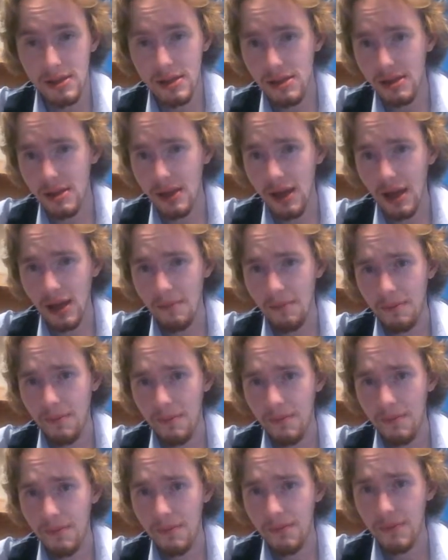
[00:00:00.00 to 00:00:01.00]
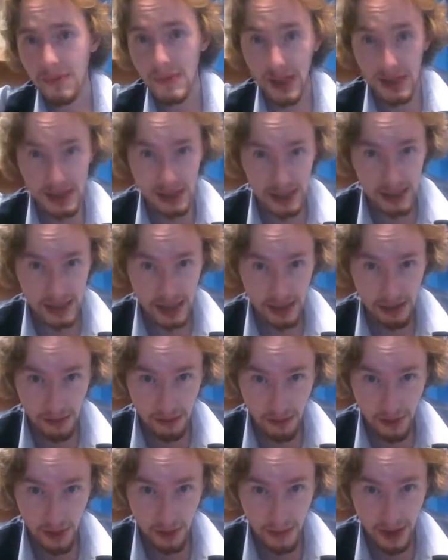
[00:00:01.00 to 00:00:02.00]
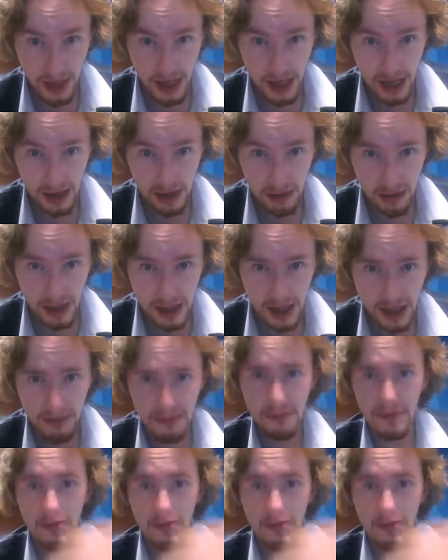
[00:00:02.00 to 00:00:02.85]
yeah, as you can see, I'm growing my hair down again.